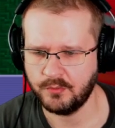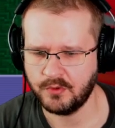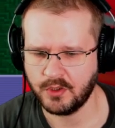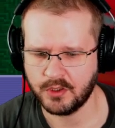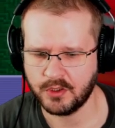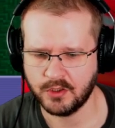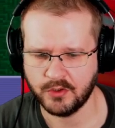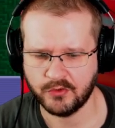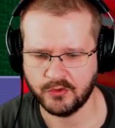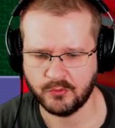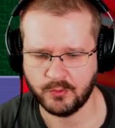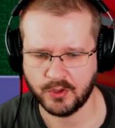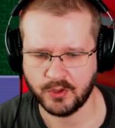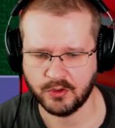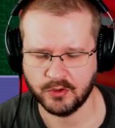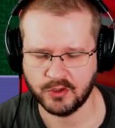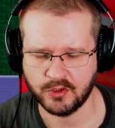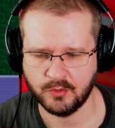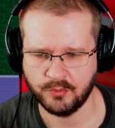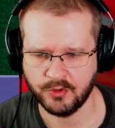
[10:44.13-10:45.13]
At least we
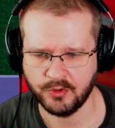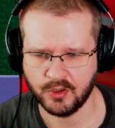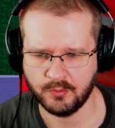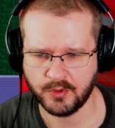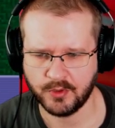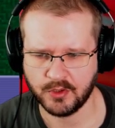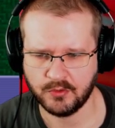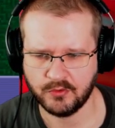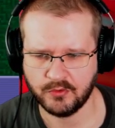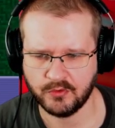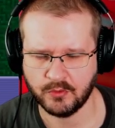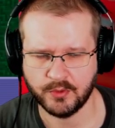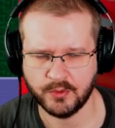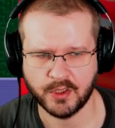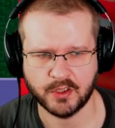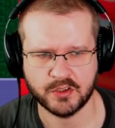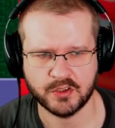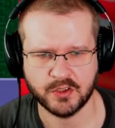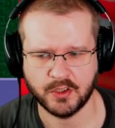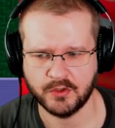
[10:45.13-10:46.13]
got the birdie putt, so we had a
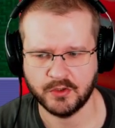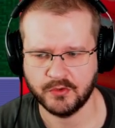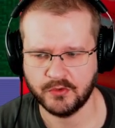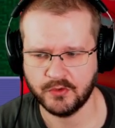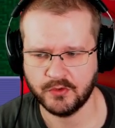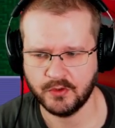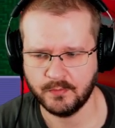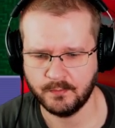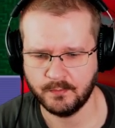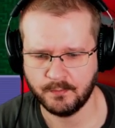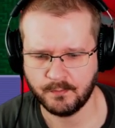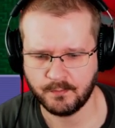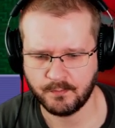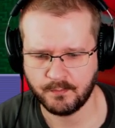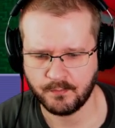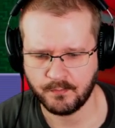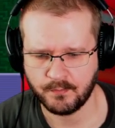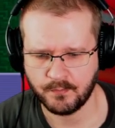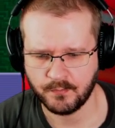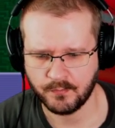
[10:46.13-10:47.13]
chance there.
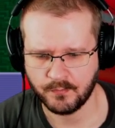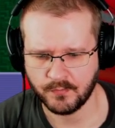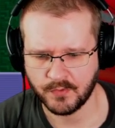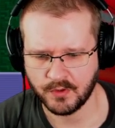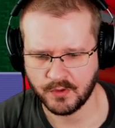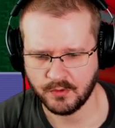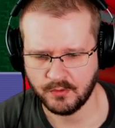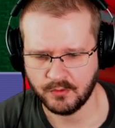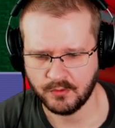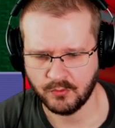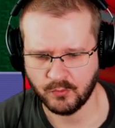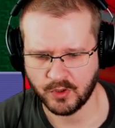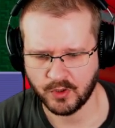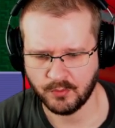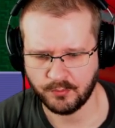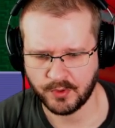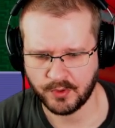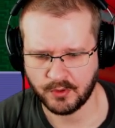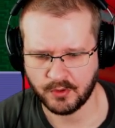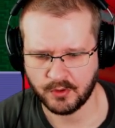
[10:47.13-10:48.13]
Do 1
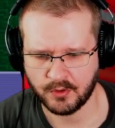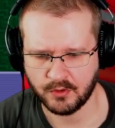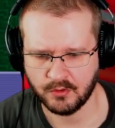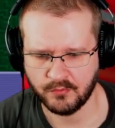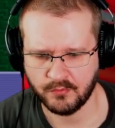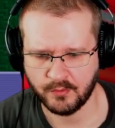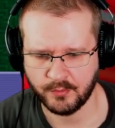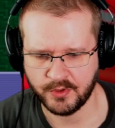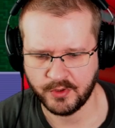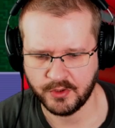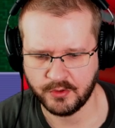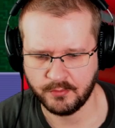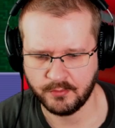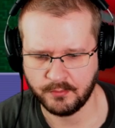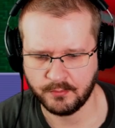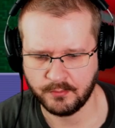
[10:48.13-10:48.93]
power over meter.